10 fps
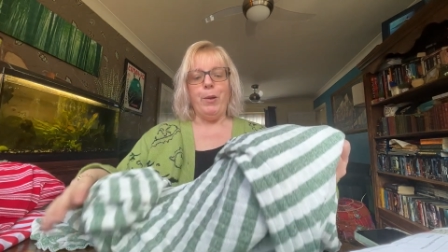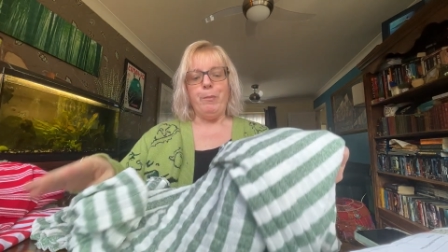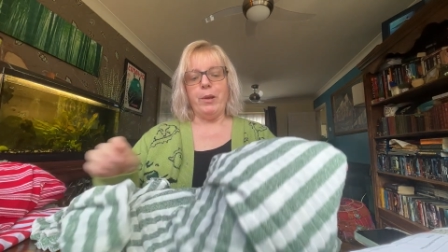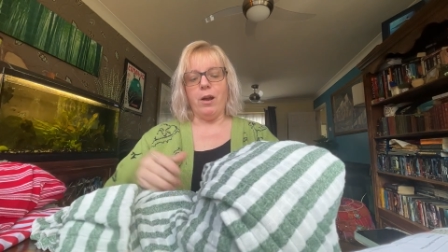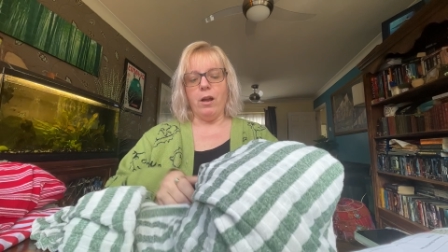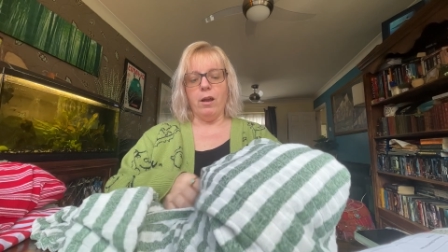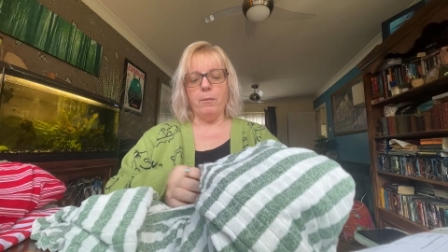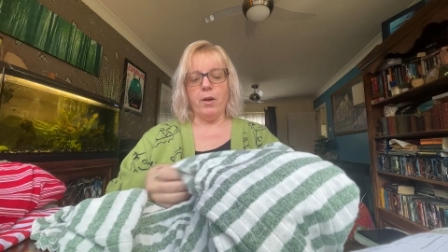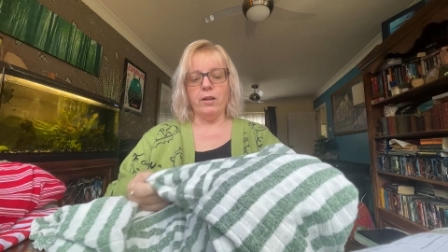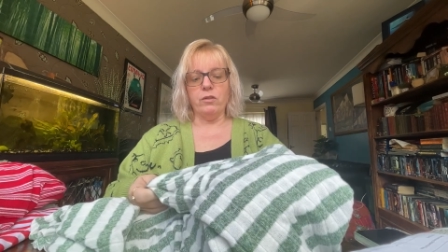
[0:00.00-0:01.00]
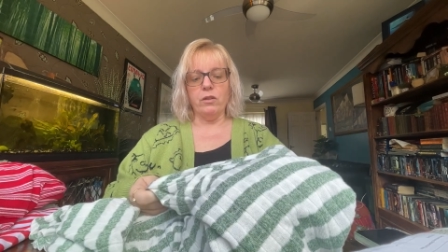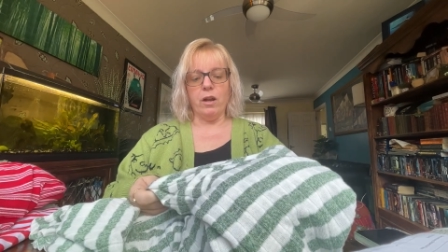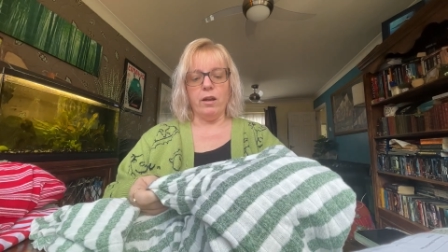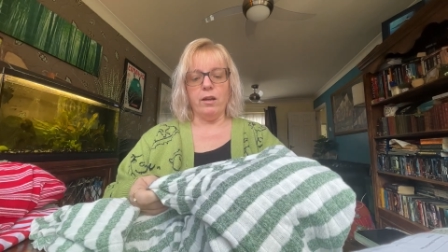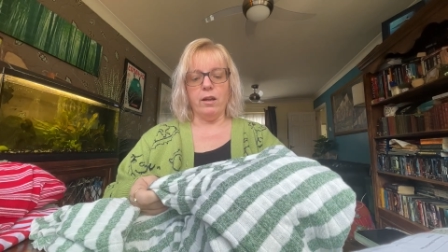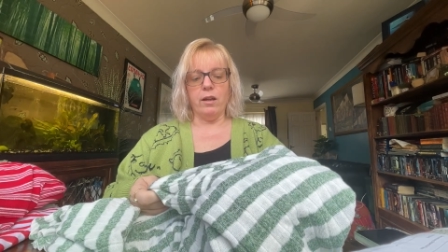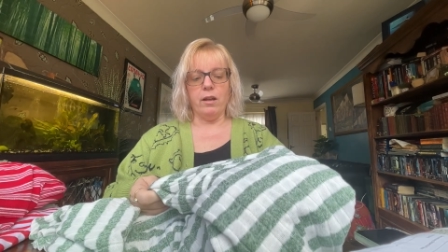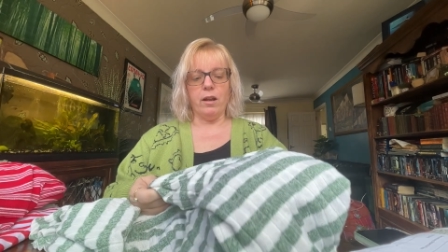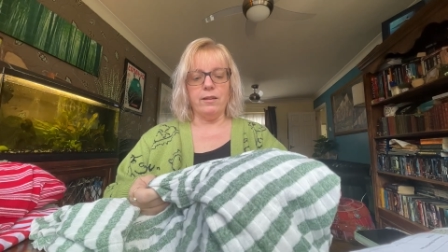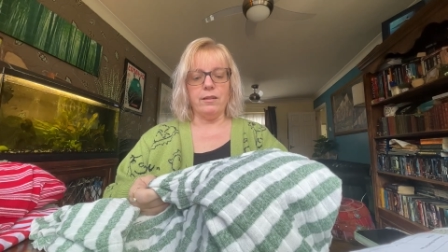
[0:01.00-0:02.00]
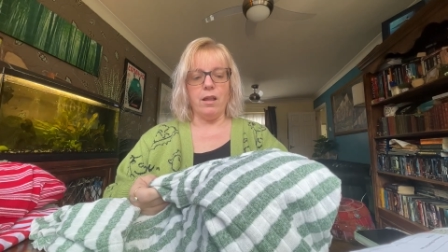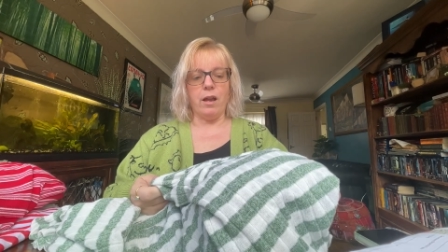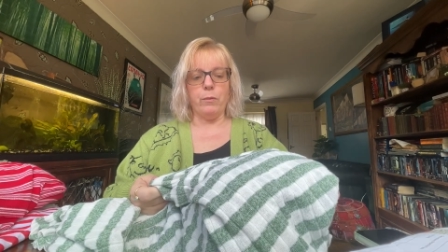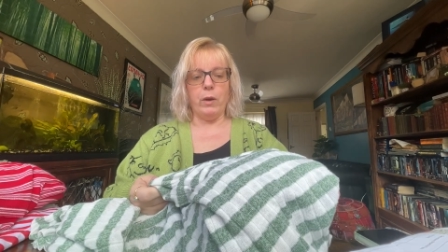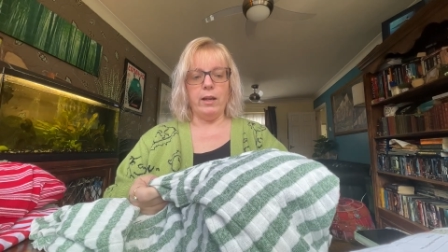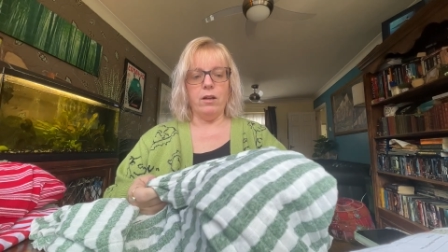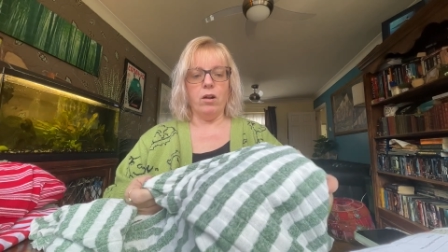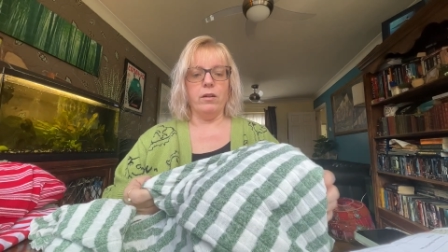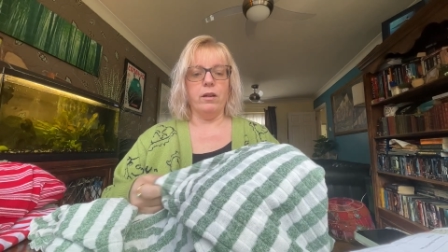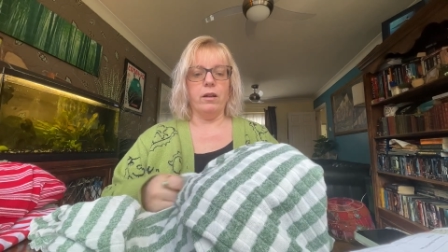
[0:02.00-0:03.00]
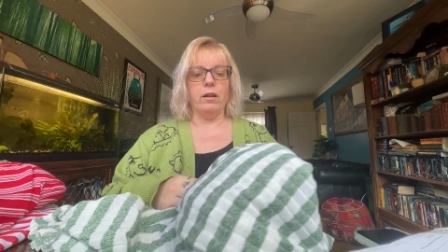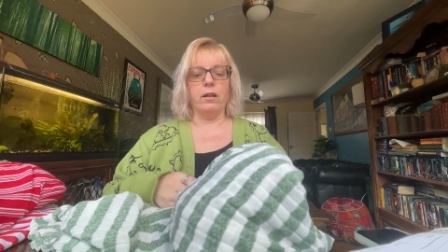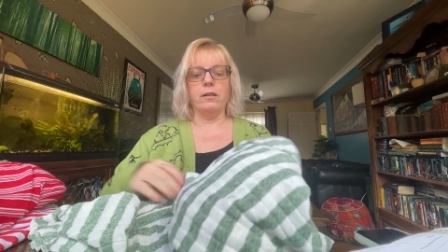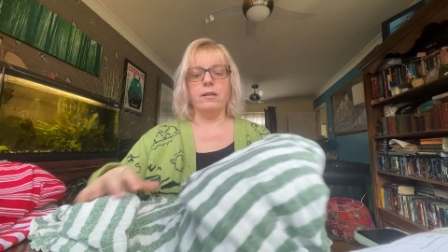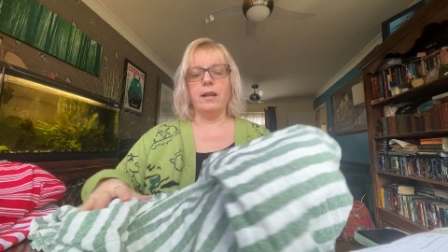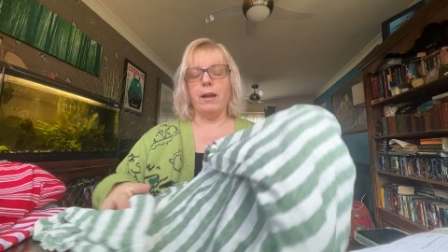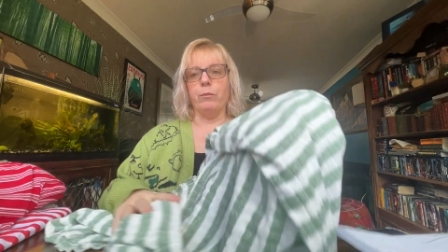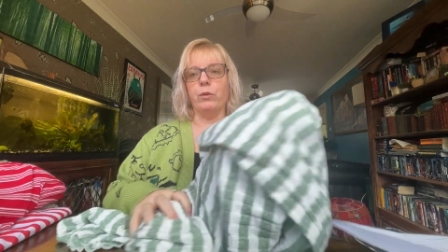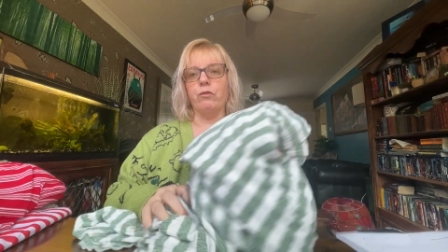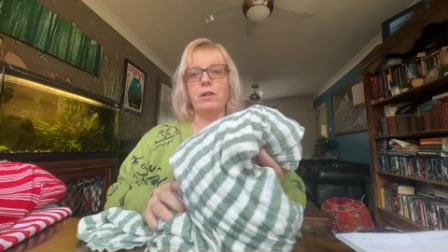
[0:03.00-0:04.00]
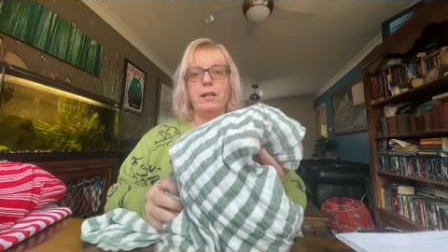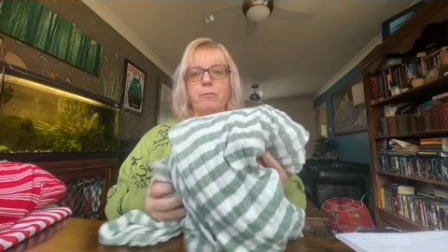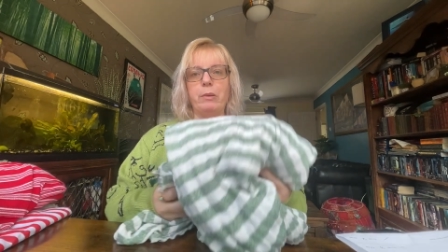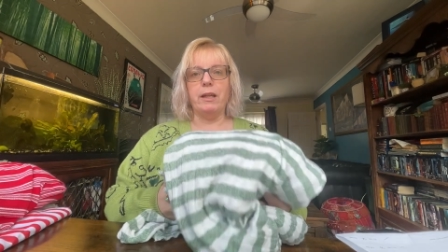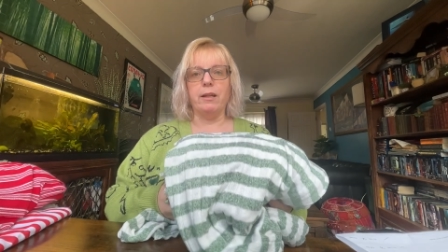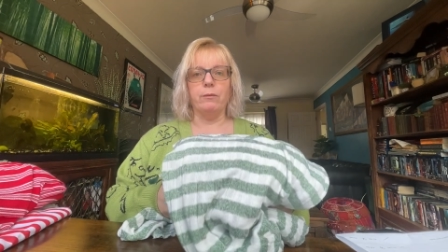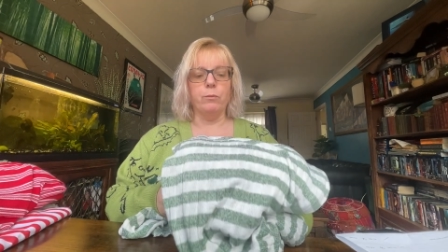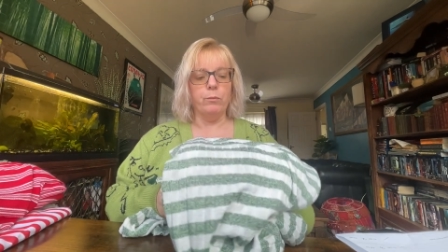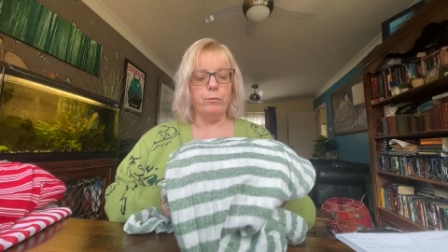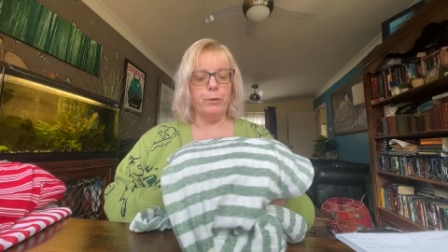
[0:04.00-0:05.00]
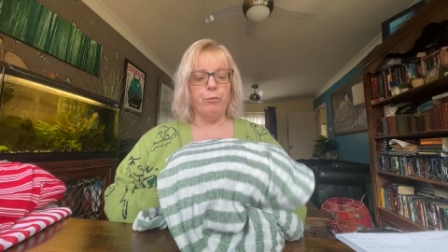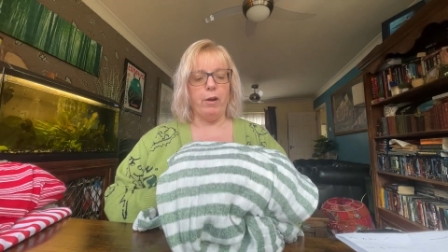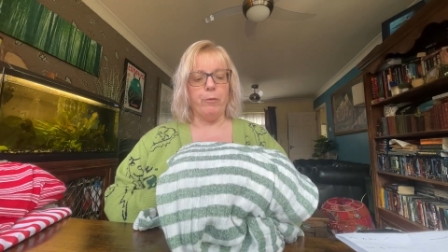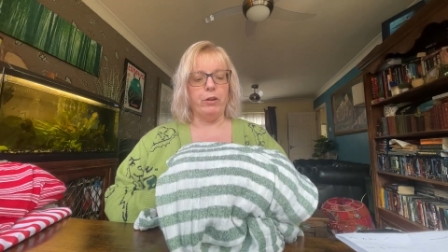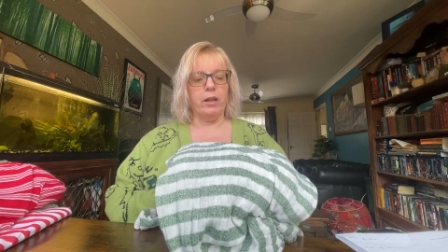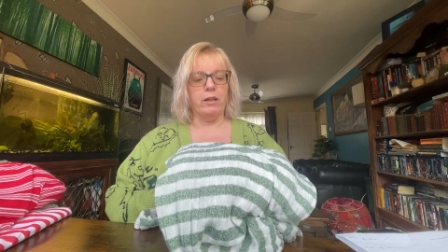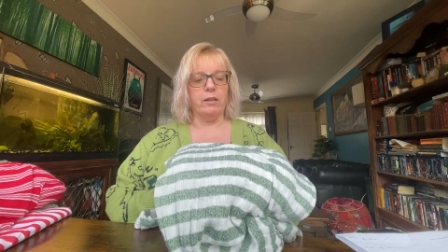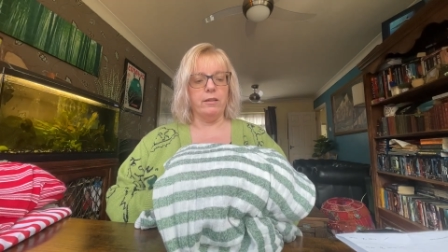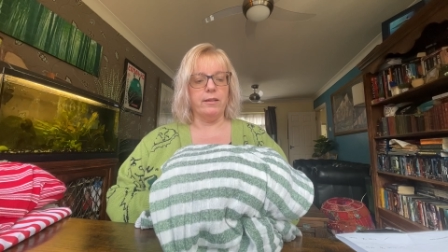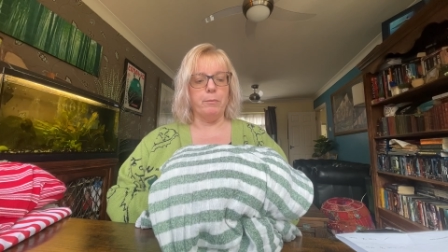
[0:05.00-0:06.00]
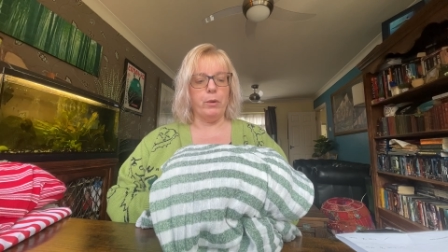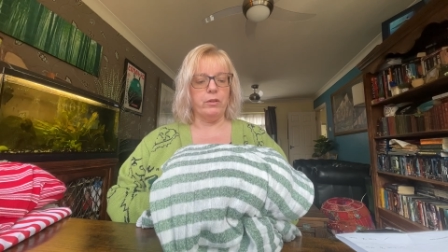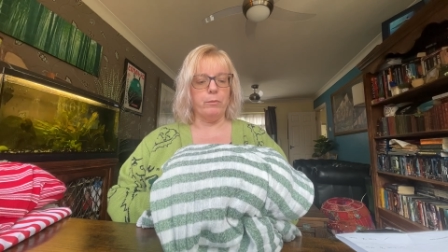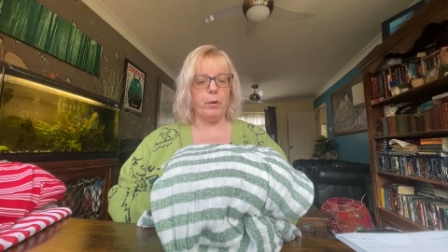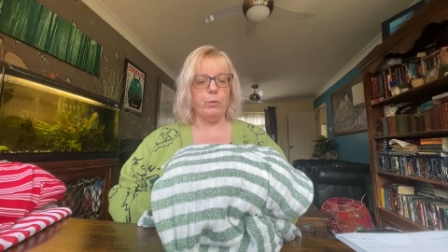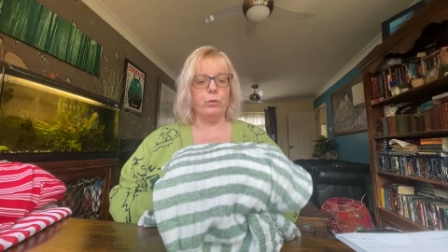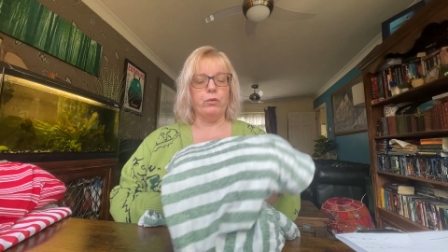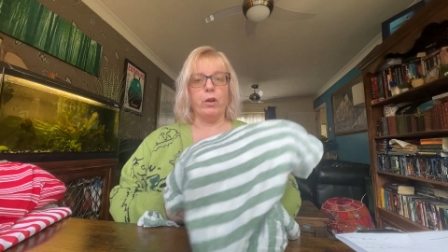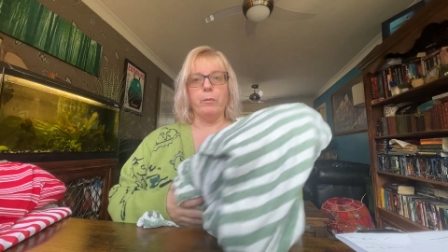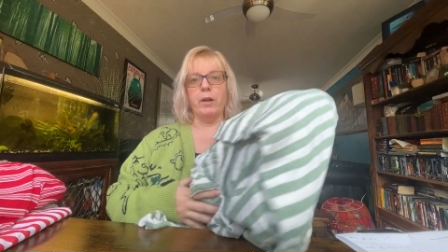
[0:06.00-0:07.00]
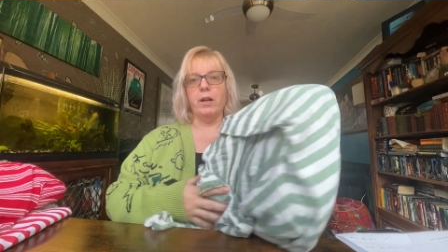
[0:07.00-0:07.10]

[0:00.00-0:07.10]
but I do like a nice lightweight cardigan, and again, green being the primary colour that's in most of my wardrobe,